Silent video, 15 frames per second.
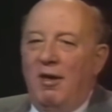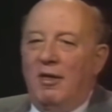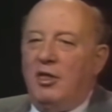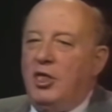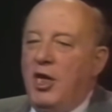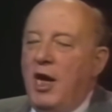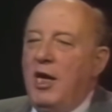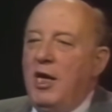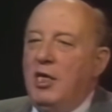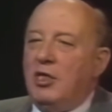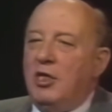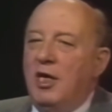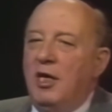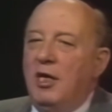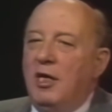Change
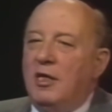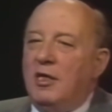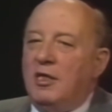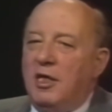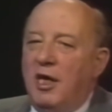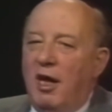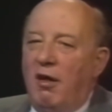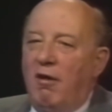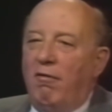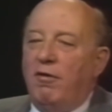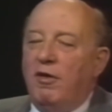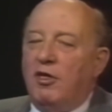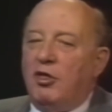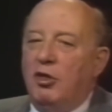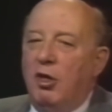in itself
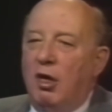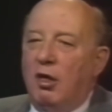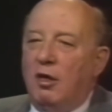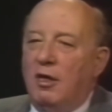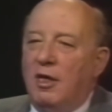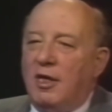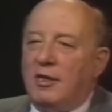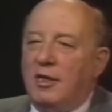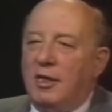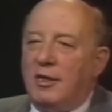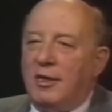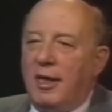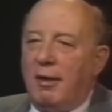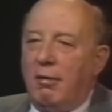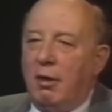is not
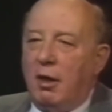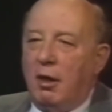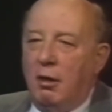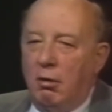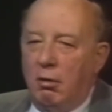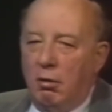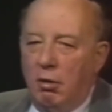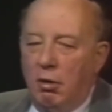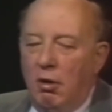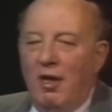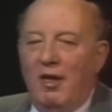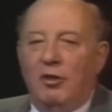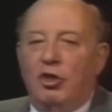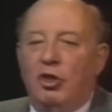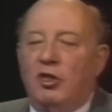necessarily good.
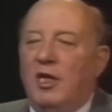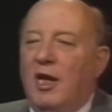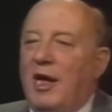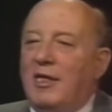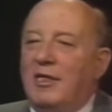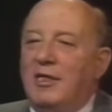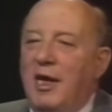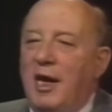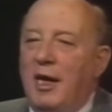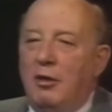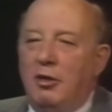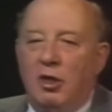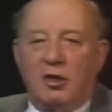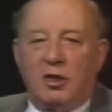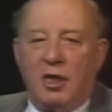Just like
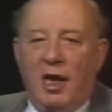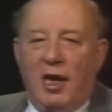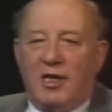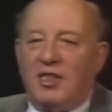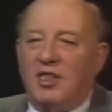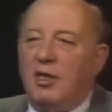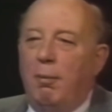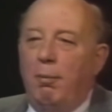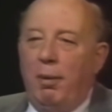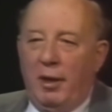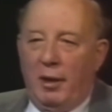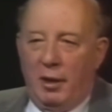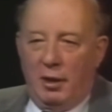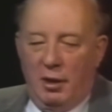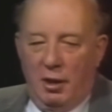
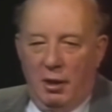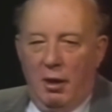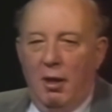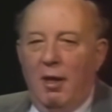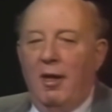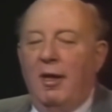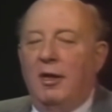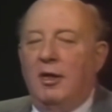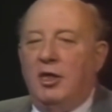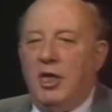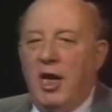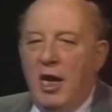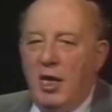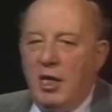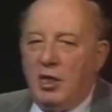stability.
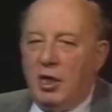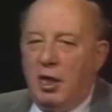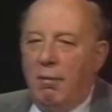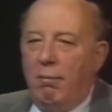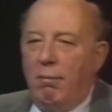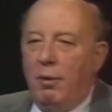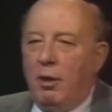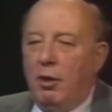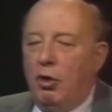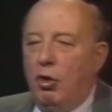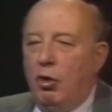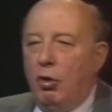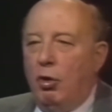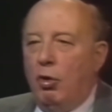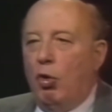Change can be
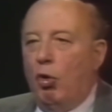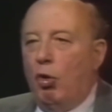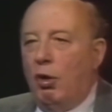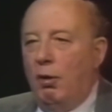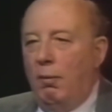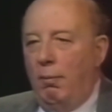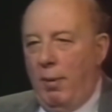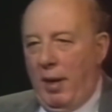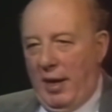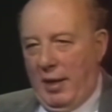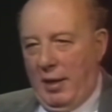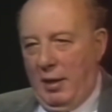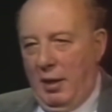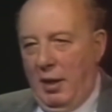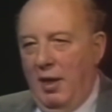good or
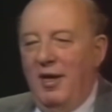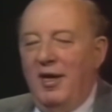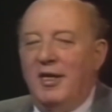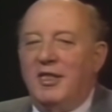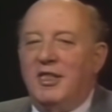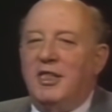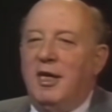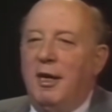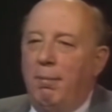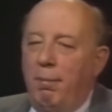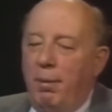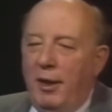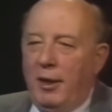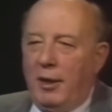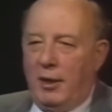bad.
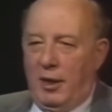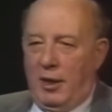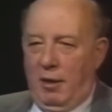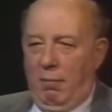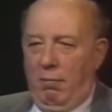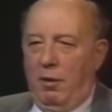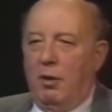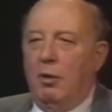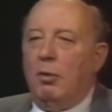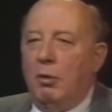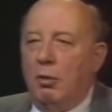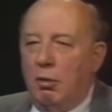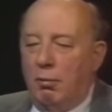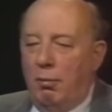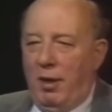Stability can be good
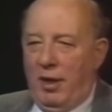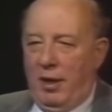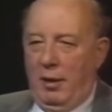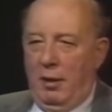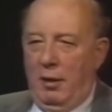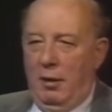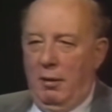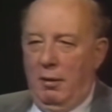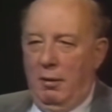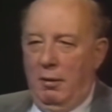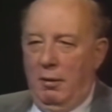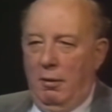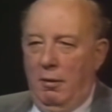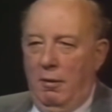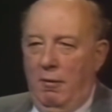or bad.
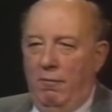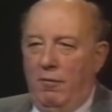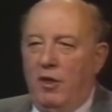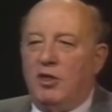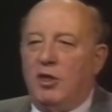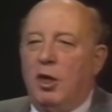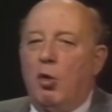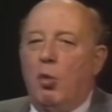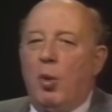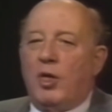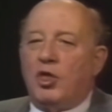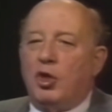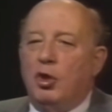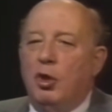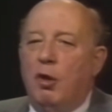It's a
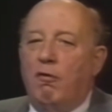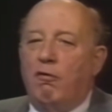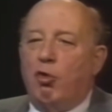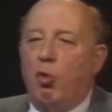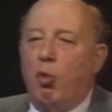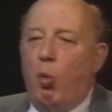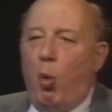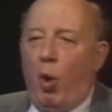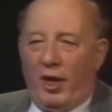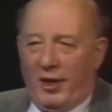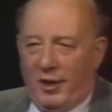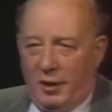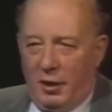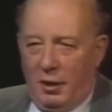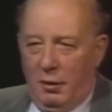question of
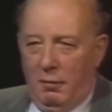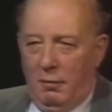quality.